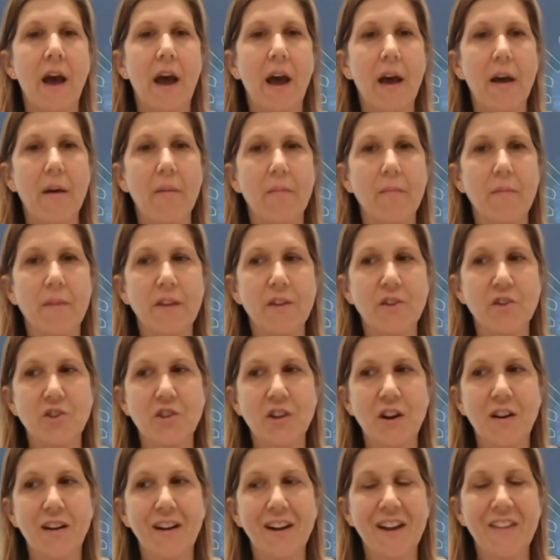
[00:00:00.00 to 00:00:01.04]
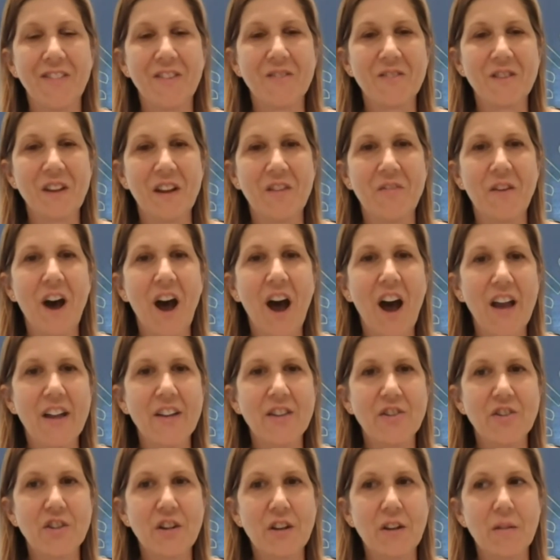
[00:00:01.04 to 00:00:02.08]
um, that share, again, those kind of
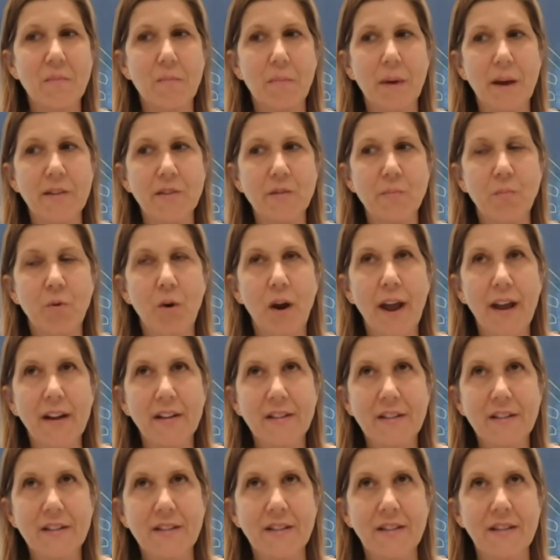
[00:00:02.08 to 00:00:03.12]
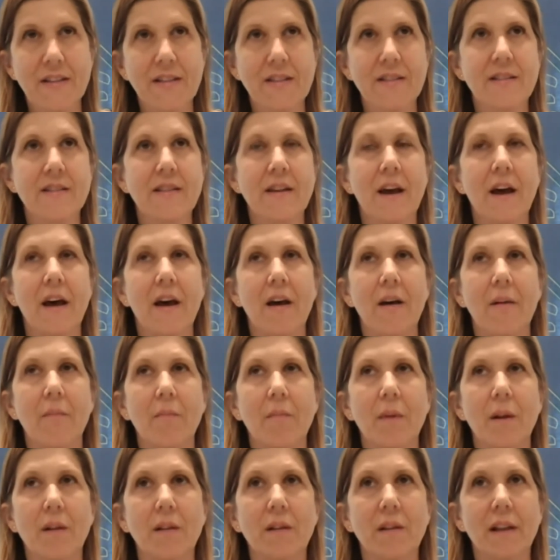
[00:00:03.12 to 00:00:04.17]
hygiene best practices,
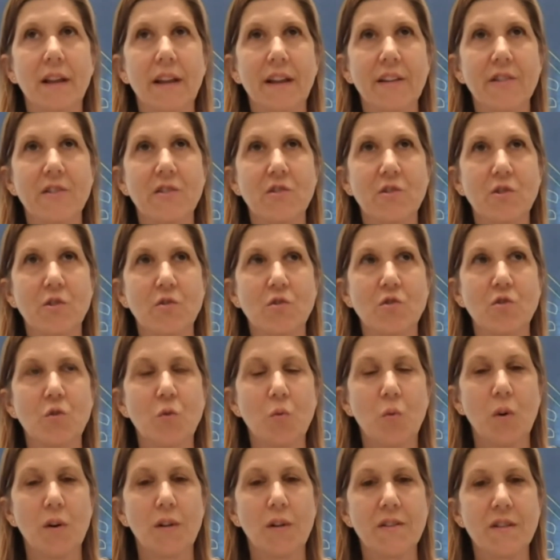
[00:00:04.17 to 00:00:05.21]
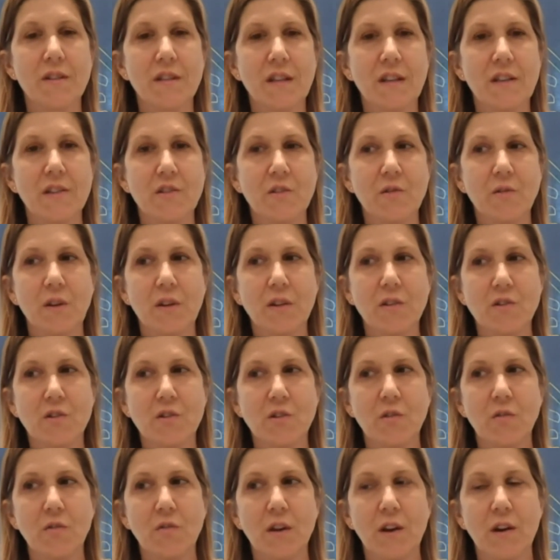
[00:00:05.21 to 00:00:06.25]
um, links to tools, things you can
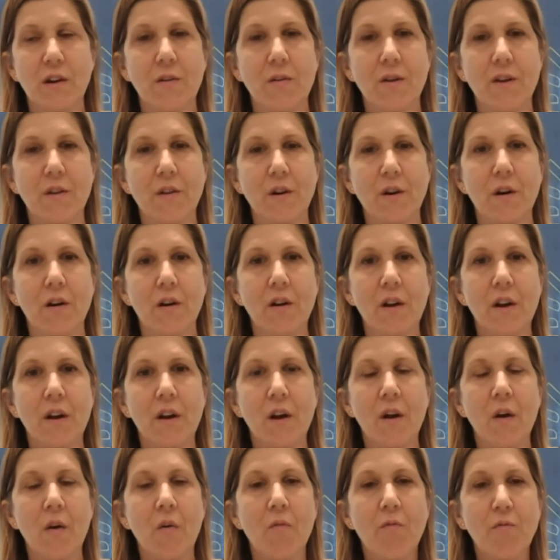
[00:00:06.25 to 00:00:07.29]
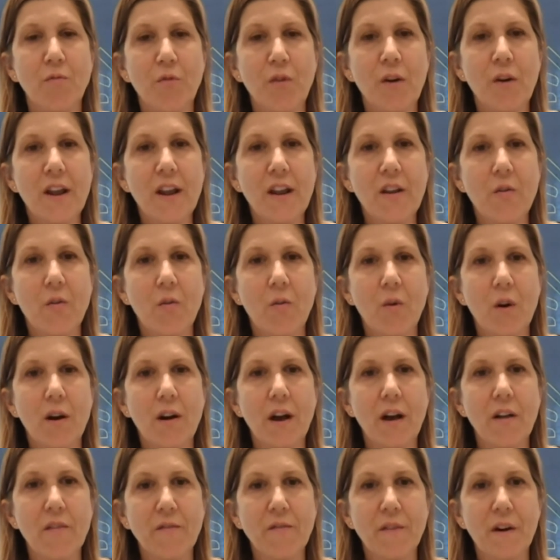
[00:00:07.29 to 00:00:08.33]
do that are either free or
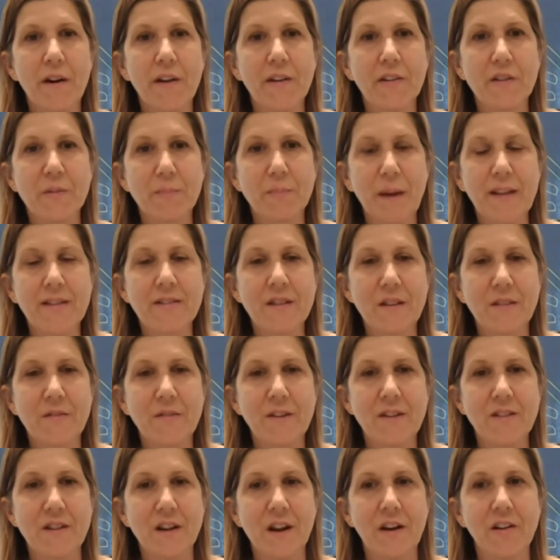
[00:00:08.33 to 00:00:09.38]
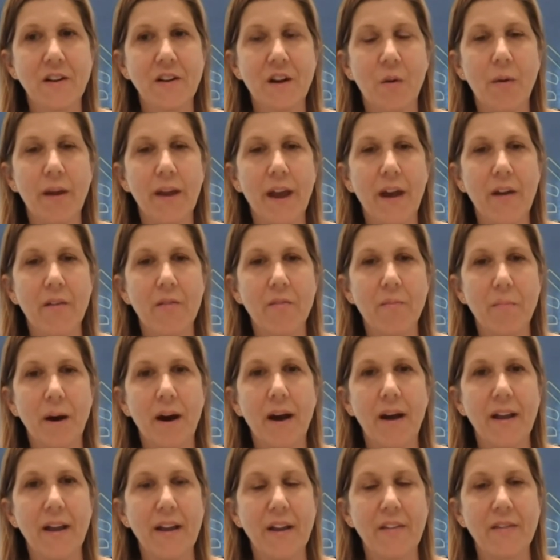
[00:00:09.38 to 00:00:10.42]
not very expensive. It's not going out and
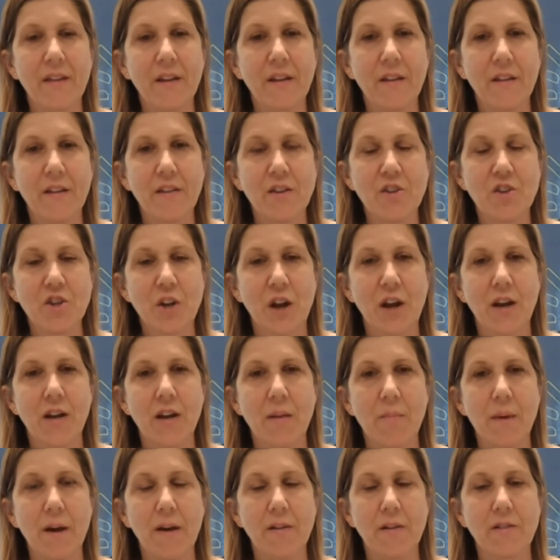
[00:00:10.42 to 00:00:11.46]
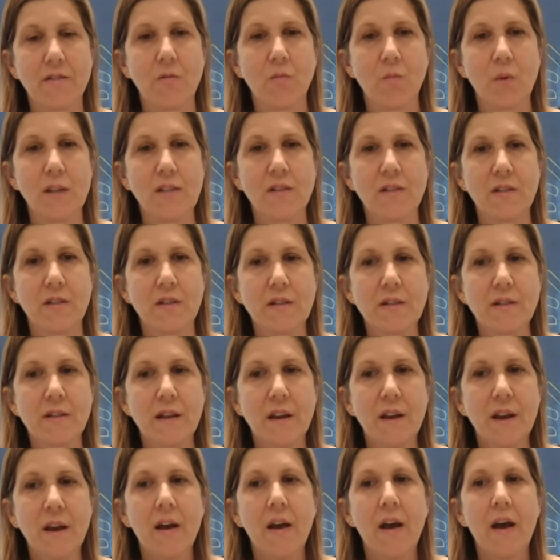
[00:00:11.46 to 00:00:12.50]
buying the, the shiny bells and whistles.
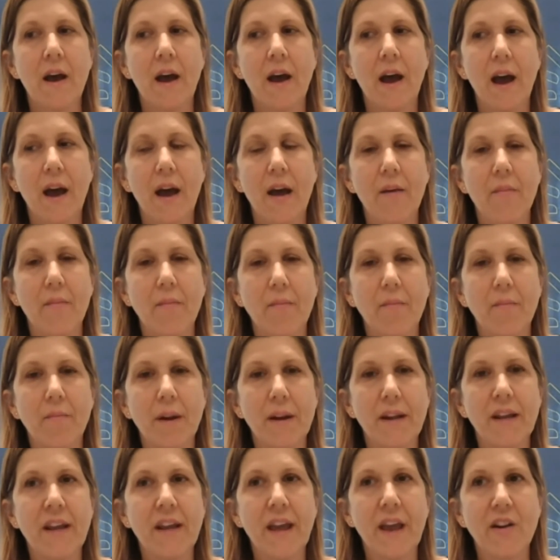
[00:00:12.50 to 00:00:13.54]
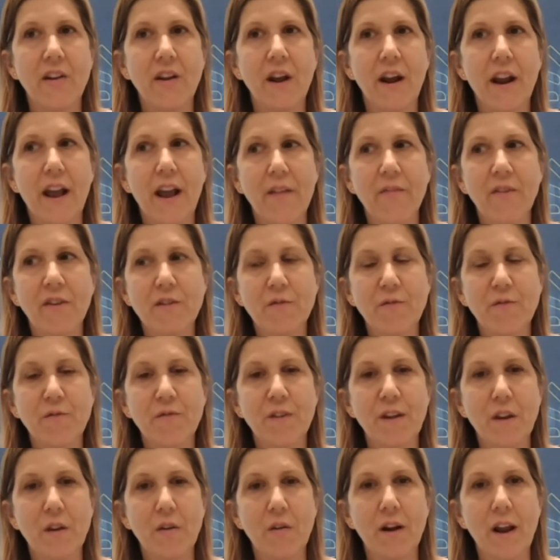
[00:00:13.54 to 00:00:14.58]
Um, but again, not having to
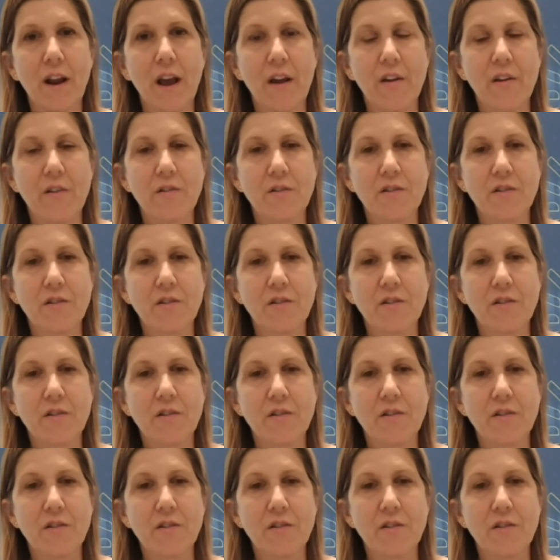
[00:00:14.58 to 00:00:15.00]
figure it out